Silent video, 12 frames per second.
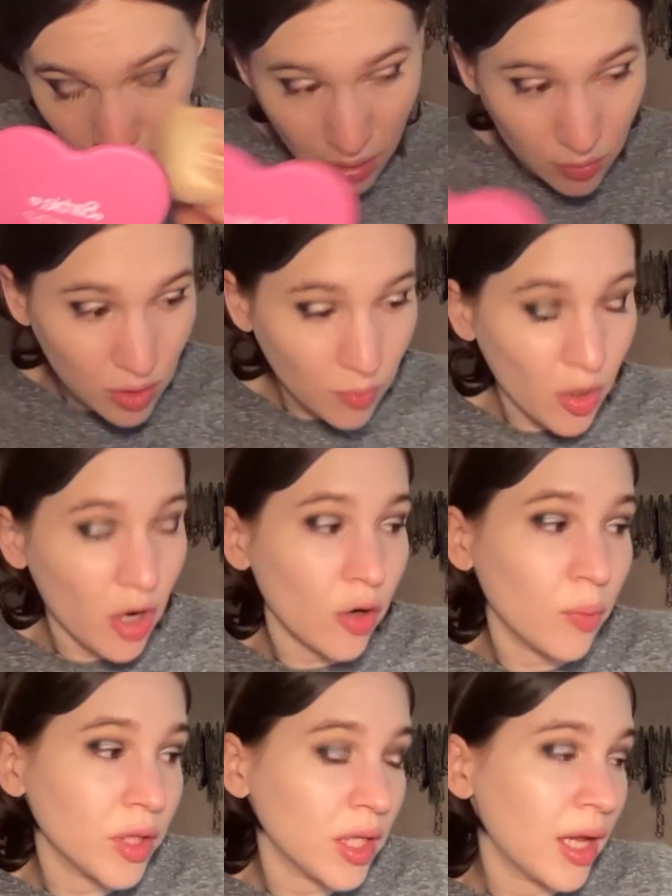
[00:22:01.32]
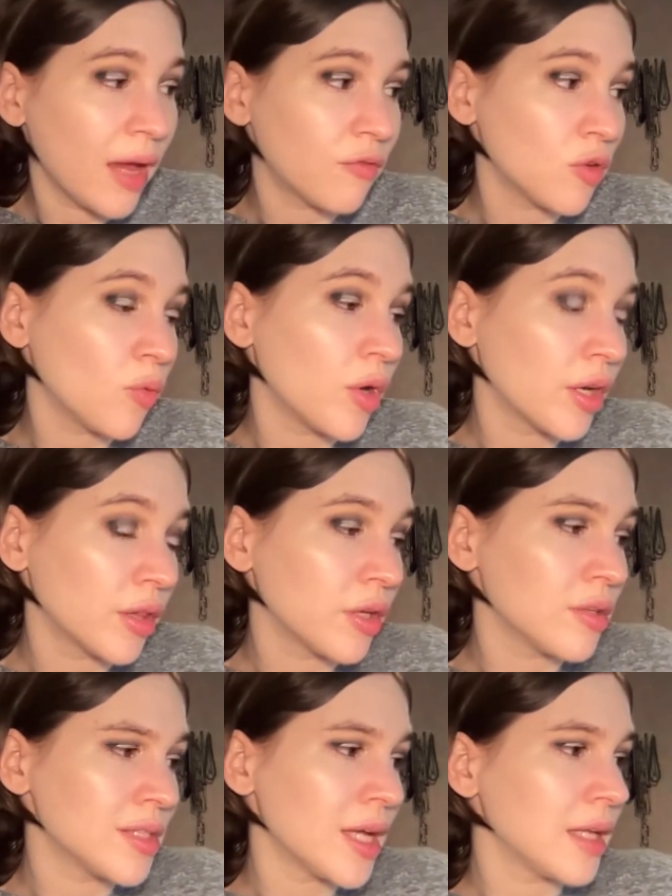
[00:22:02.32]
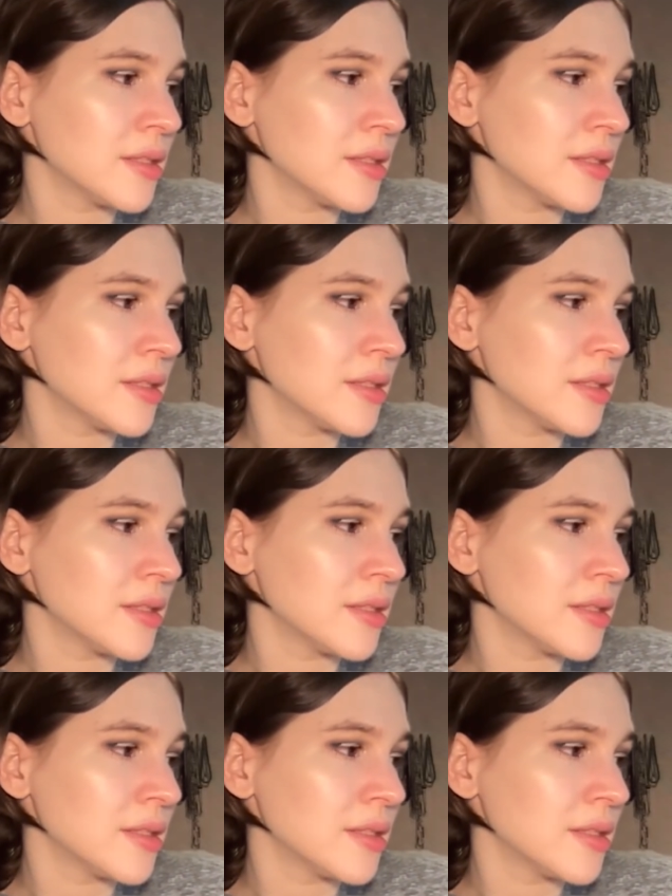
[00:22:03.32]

him tomorrow, but then I have to work Thursday and